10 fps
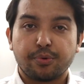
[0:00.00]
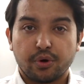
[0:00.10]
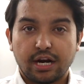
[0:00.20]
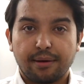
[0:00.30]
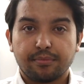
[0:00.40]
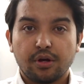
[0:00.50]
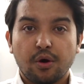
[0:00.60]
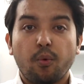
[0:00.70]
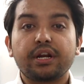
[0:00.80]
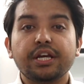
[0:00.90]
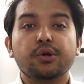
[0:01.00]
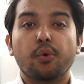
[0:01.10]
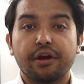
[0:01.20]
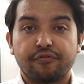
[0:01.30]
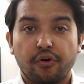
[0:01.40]
program. What are you
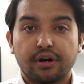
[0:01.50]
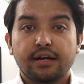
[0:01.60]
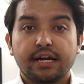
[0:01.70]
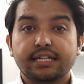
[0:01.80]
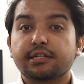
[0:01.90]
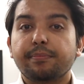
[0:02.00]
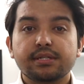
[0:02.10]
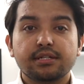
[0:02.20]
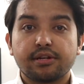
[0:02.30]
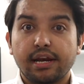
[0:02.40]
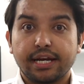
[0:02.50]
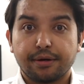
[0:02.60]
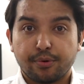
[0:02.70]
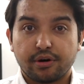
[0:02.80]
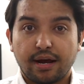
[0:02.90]
going for? Is it a business
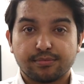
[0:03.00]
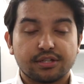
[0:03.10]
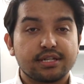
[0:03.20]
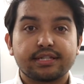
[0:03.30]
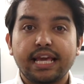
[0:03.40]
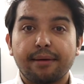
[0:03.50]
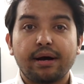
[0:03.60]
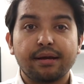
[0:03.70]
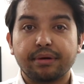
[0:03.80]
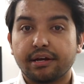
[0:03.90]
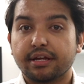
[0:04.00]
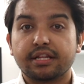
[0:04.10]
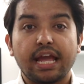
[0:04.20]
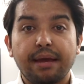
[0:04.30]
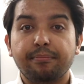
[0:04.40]
related program such as the MIM degree,
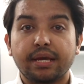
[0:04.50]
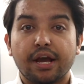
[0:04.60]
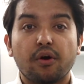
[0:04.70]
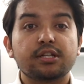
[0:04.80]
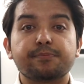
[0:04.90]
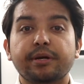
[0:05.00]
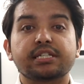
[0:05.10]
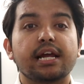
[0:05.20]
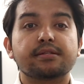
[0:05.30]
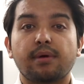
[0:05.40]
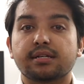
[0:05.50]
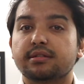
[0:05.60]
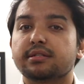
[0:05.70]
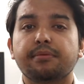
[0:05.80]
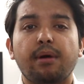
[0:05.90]
the MBA or the specialized
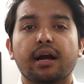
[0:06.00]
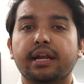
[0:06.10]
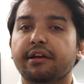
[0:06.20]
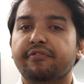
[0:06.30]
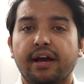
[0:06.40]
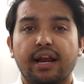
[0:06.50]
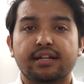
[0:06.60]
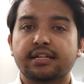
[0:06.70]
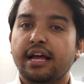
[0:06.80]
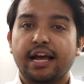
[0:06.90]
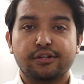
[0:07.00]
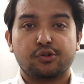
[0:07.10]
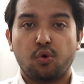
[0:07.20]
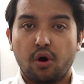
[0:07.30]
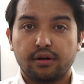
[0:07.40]
masters in marketing, finance and
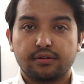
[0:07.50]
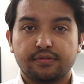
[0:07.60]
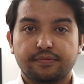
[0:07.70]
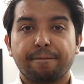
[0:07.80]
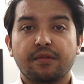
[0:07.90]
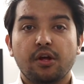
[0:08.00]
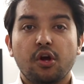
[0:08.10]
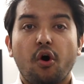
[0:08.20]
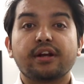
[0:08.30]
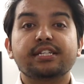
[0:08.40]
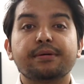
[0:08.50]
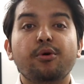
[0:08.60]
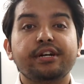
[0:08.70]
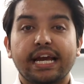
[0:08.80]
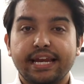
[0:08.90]
so on? Or is it a
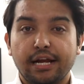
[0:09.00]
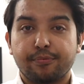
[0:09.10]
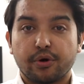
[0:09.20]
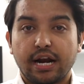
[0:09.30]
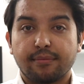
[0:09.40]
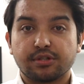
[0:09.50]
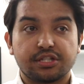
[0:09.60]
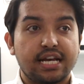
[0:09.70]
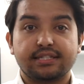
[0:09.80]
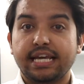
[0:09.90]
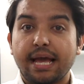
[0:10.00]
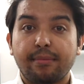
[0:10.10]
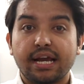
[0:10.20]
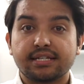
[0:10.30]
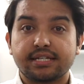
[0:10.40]
more technical program such as the
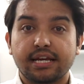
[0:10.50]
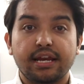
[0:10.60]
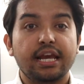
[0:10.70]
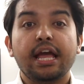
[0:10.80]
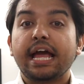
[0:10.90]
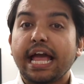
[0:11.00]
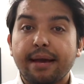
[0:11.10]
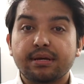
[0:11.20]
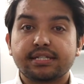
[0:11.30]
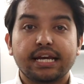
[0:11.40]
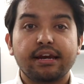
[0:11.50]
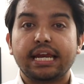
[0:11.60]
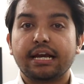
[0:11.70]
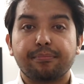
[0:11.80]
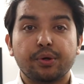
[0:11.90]
MIS degree, MS degree
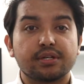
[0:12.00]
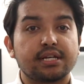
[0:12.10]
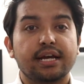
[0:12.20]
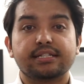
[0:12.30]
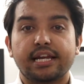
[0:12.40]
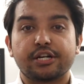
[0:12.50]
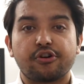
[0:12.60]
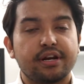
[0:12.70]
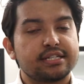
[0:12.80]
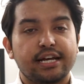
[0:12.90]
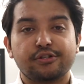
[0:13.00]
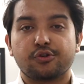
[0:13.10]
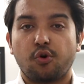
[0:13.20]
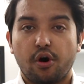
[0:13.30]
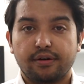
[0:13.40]
in computer science, electronics and
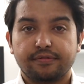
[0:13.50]
so on?